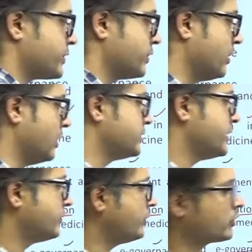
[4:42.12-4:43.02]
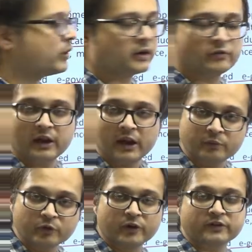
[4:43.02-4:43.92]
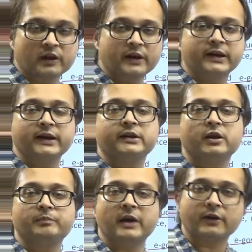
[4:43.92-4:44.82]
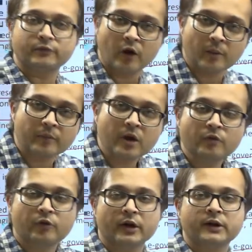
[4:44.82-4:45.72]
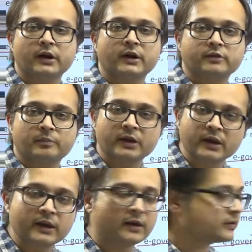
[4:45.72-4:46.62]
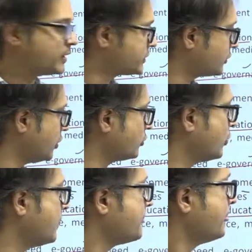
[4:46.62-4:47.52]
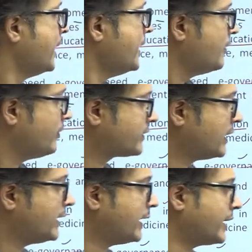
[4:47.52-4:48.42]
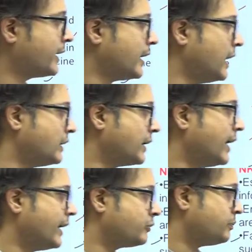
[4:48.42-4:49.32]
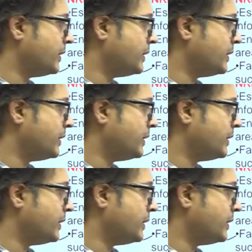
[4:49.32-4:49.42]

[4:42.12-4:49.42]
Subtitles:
Knowledge Network, or it will help to facilitate the platform for interdisciplinary researches also. Facilitating an ultra high speed